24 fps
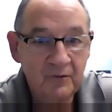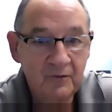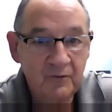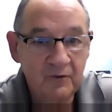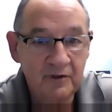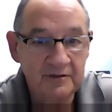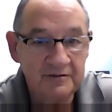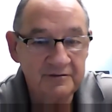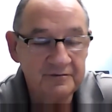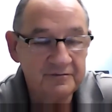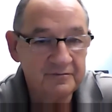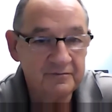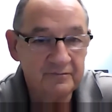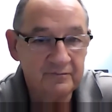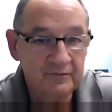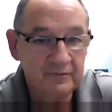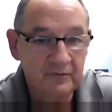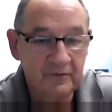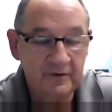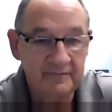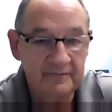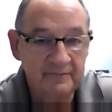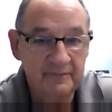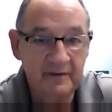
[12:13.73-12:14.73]
which
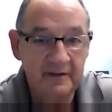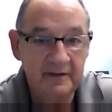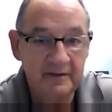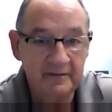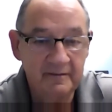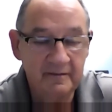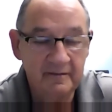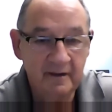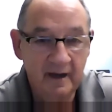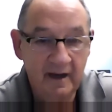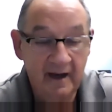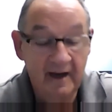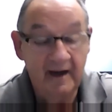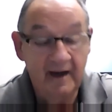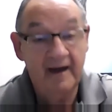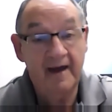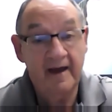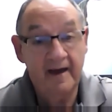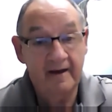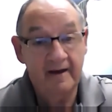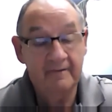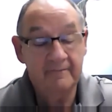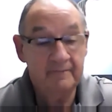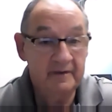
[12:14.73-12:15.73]
I
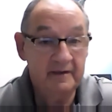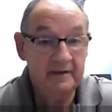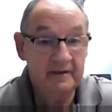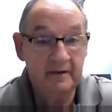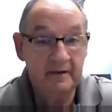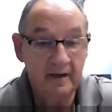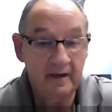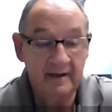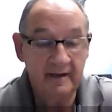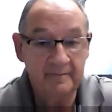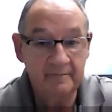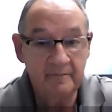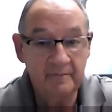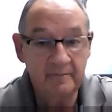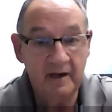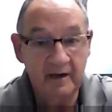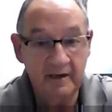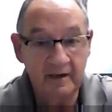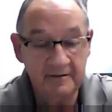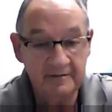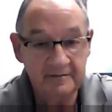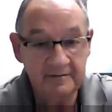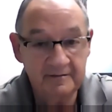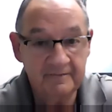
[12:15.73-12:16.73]
have been
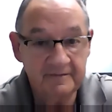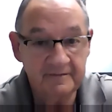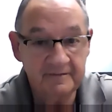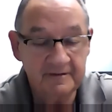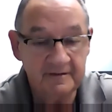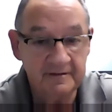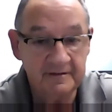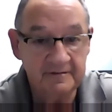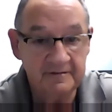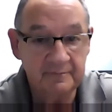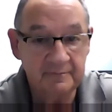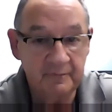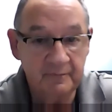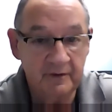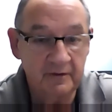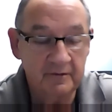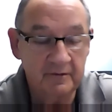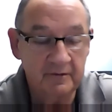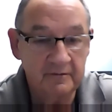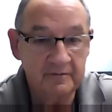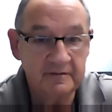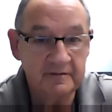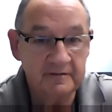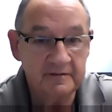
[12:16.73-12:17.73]
admonished since
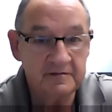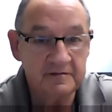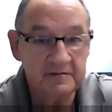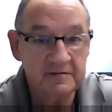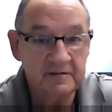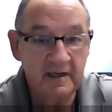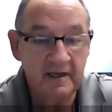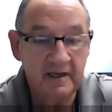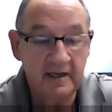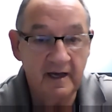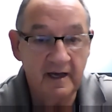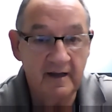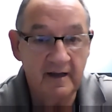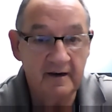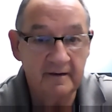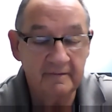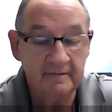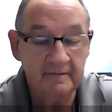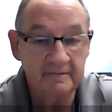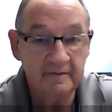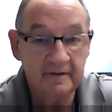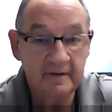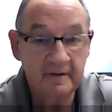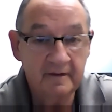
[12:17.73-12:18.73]
birth to stay out
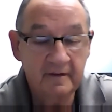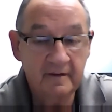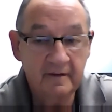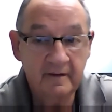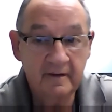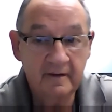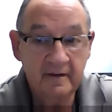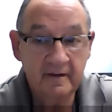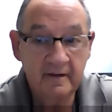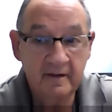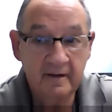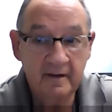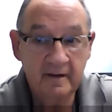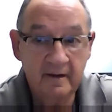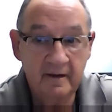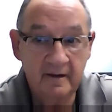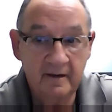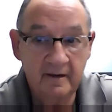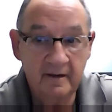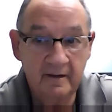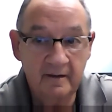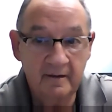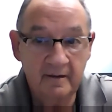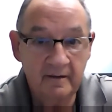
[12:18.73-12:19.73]
of,
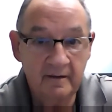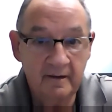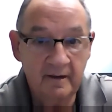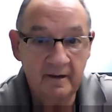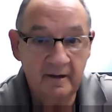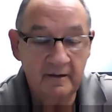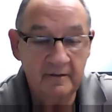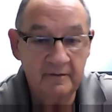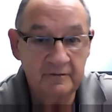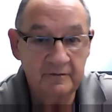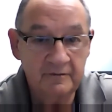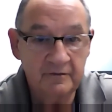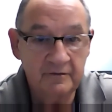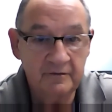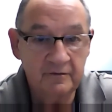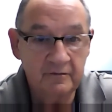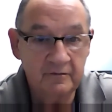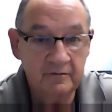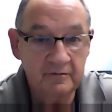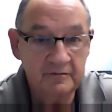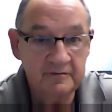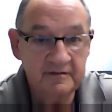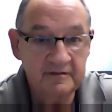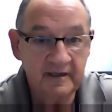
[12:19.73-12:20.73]
and
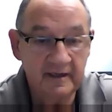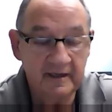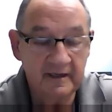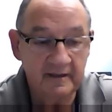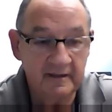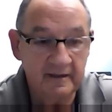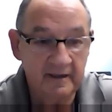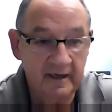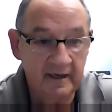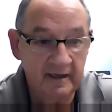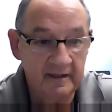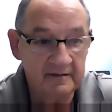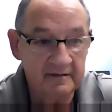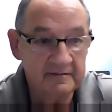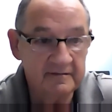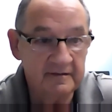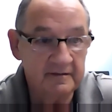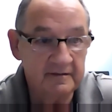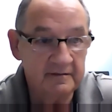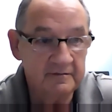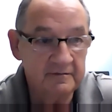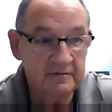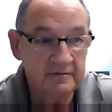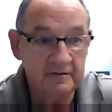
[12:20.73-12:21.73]
to second guess
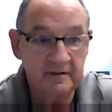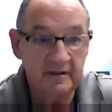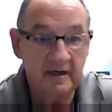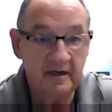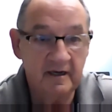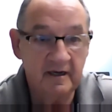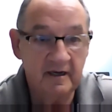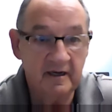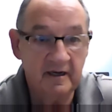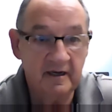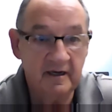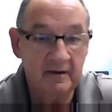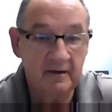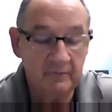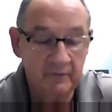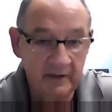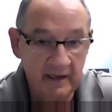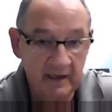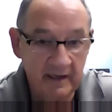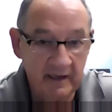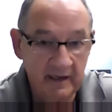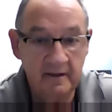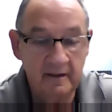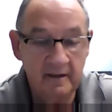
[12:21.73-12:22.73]
and to not
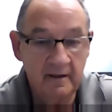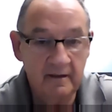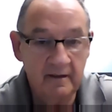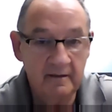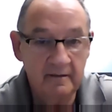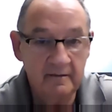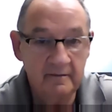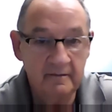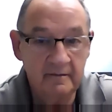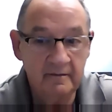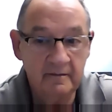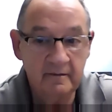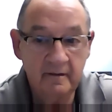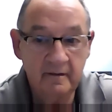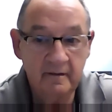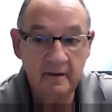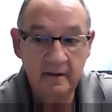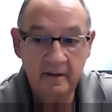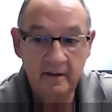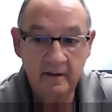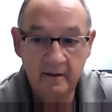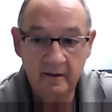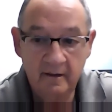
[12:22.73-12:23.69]
rely on, and